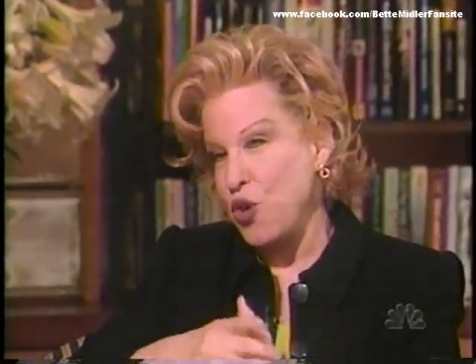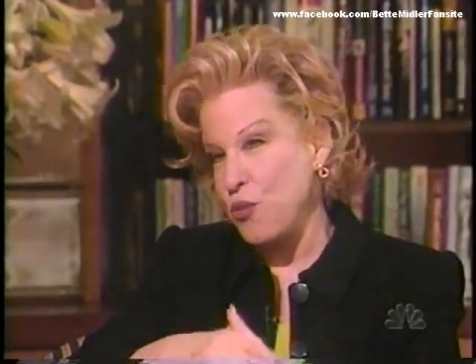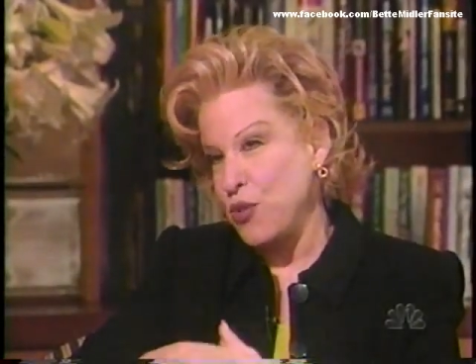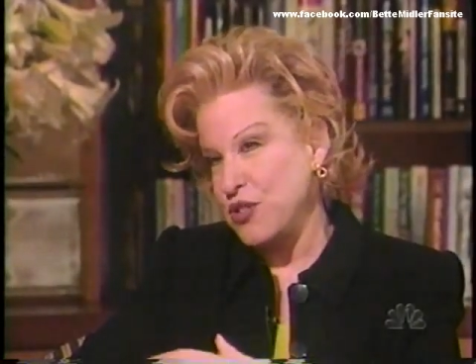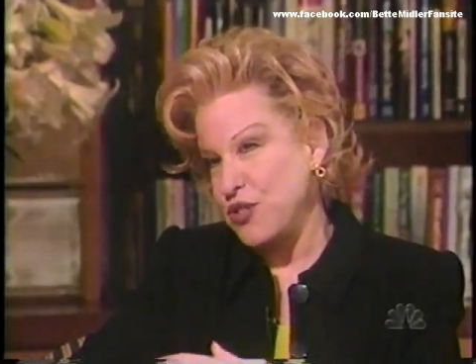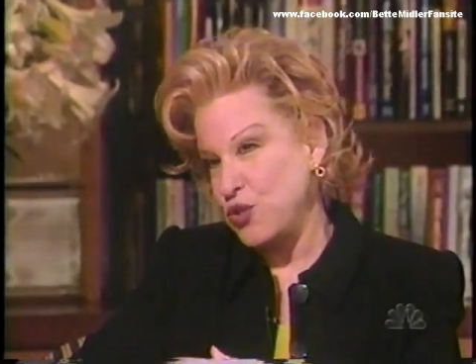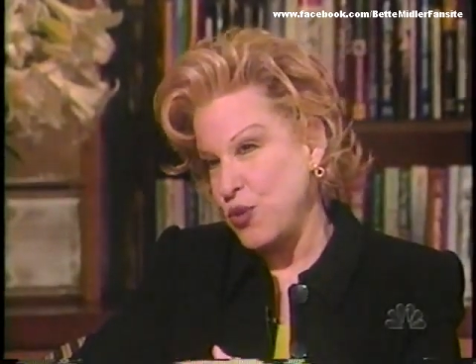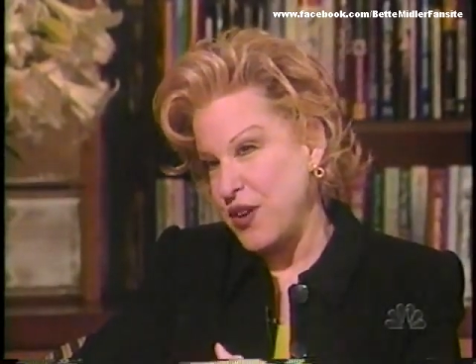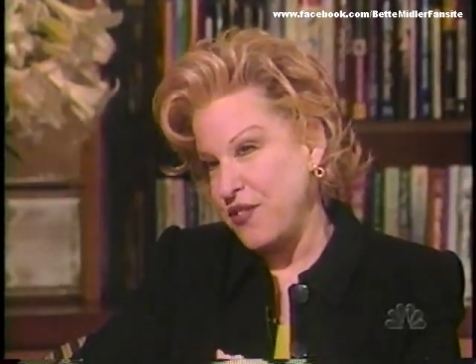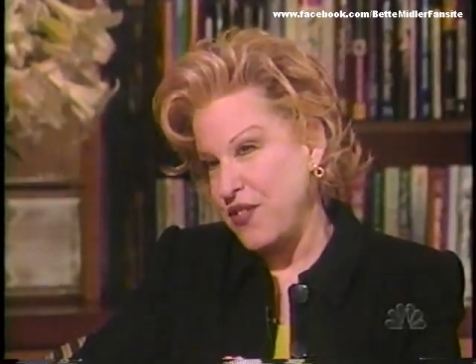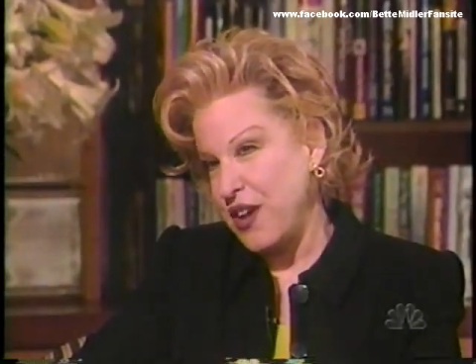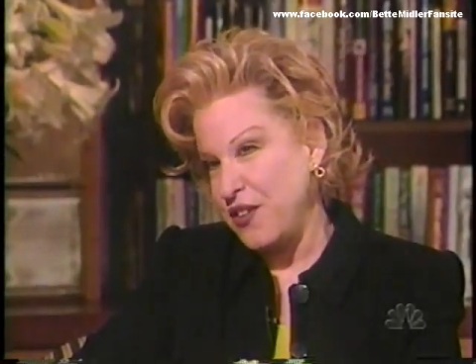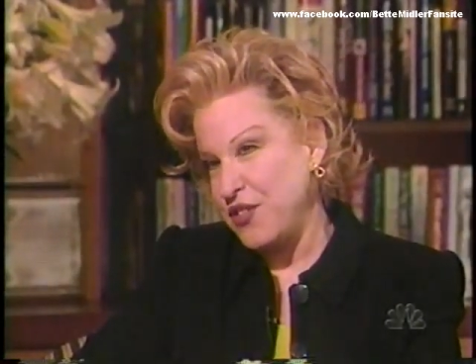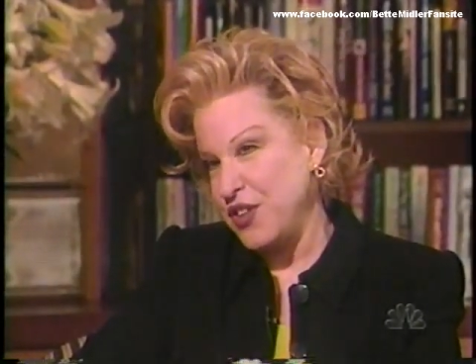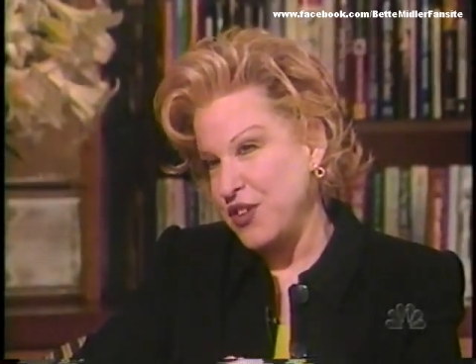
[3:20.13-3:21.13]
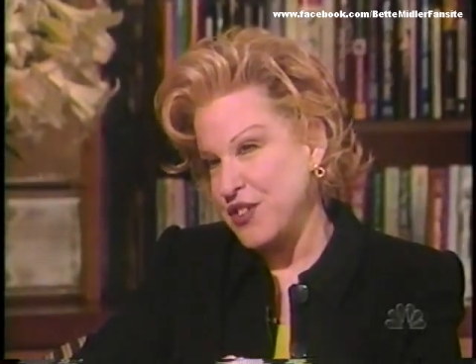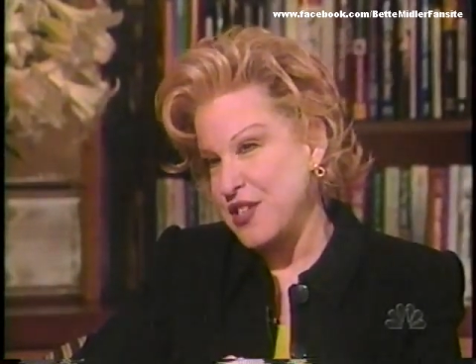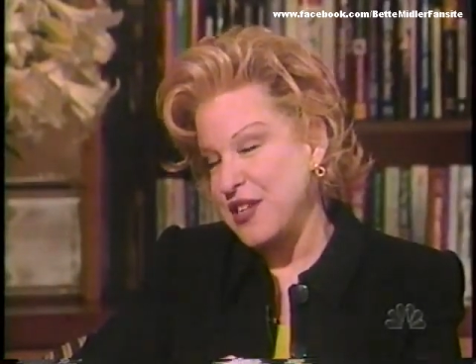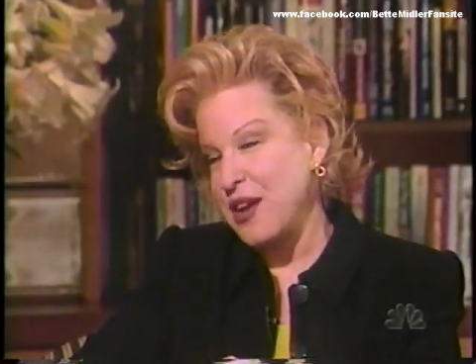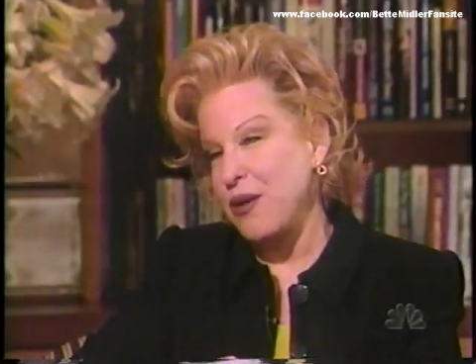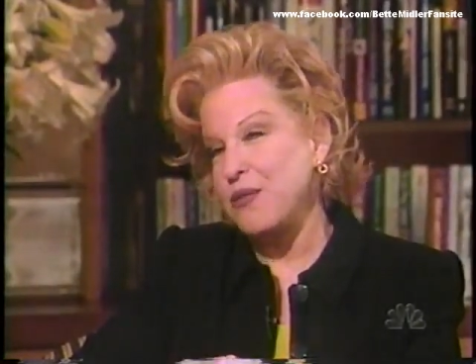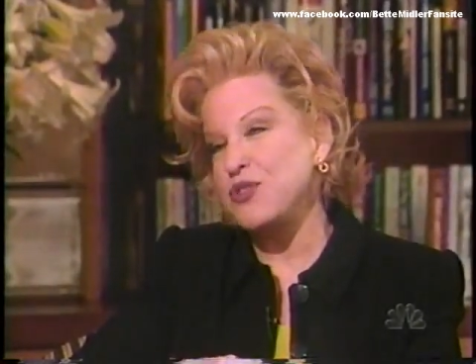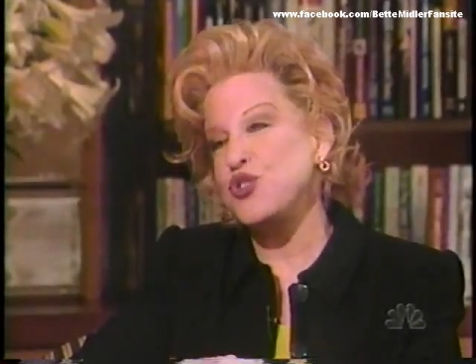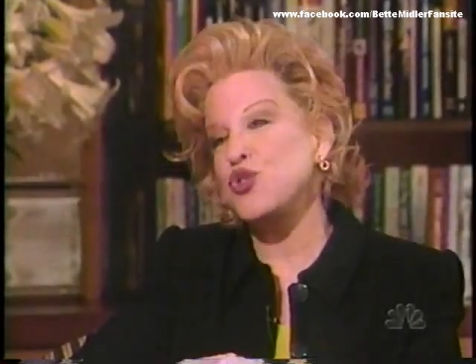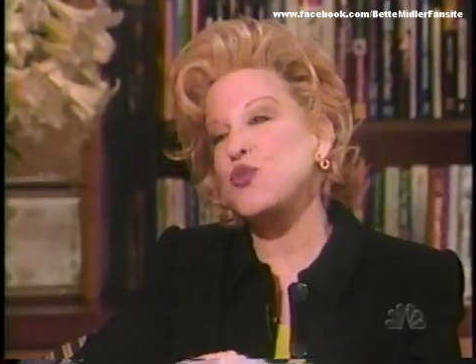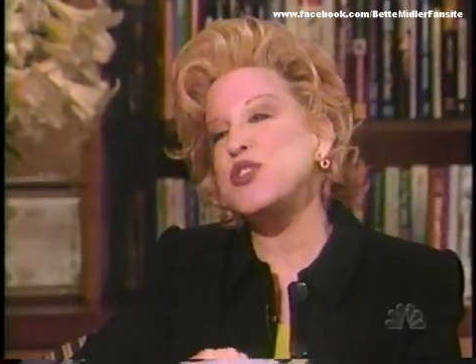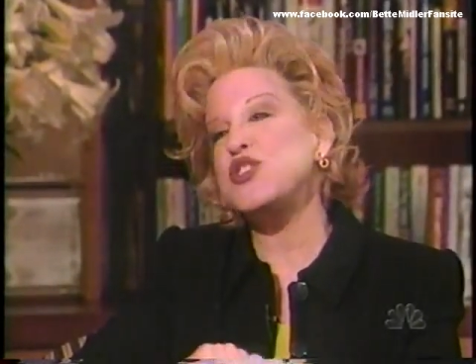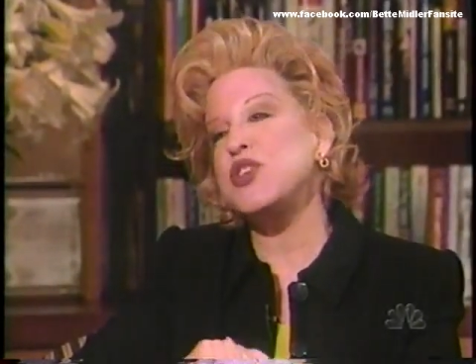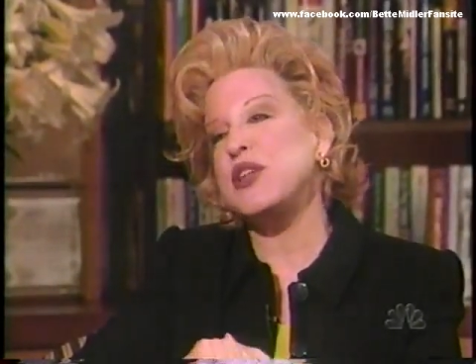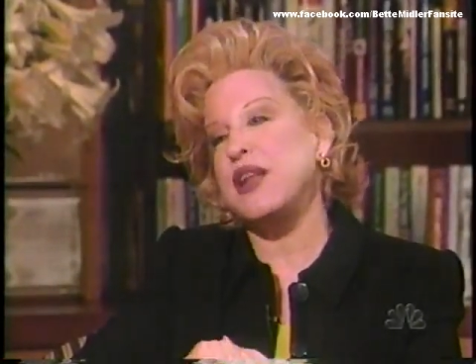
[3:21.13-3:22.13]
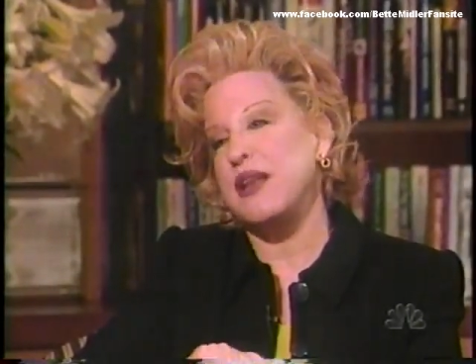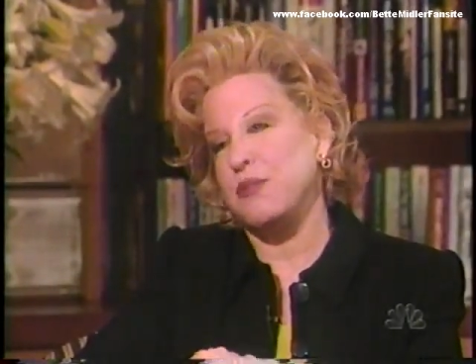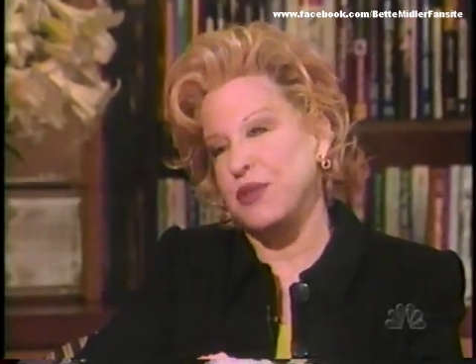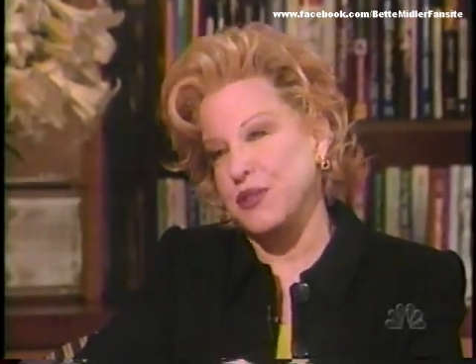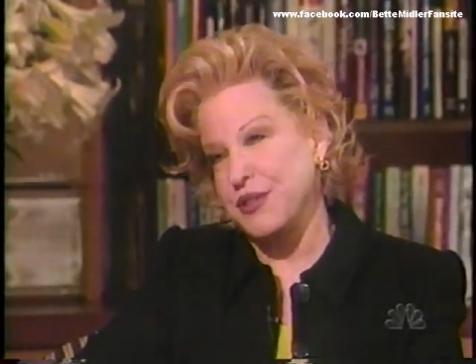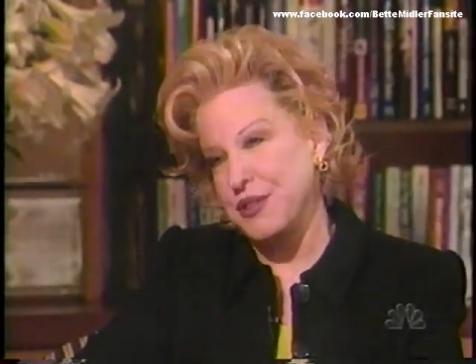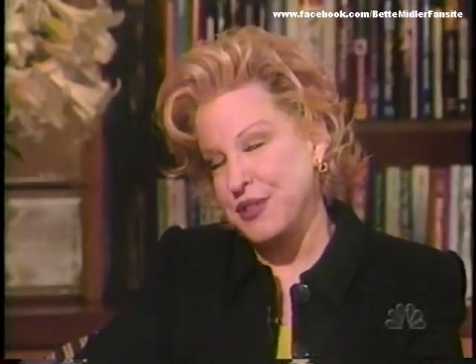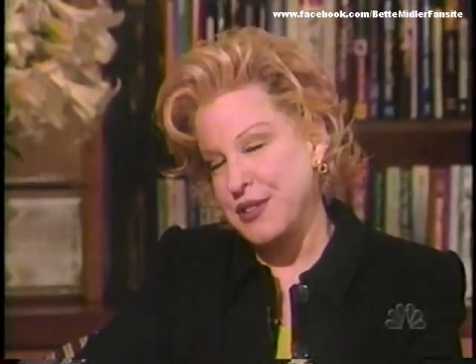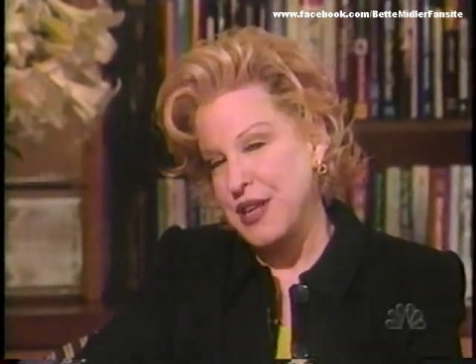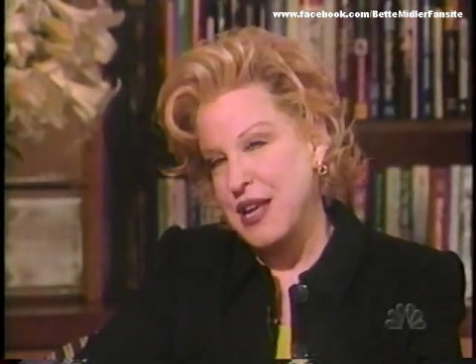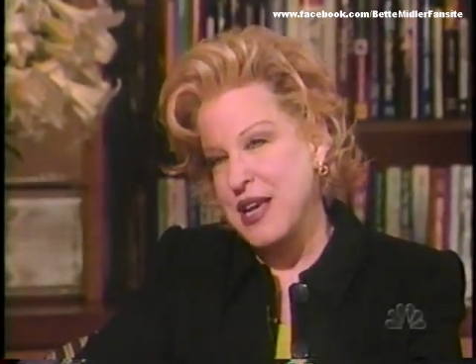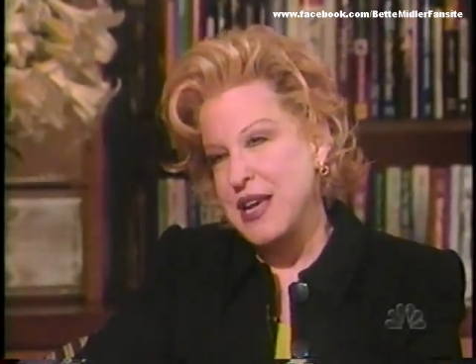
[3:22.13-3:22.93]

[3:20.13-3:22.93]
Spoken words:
almost 25 years, and now I'm switching labels.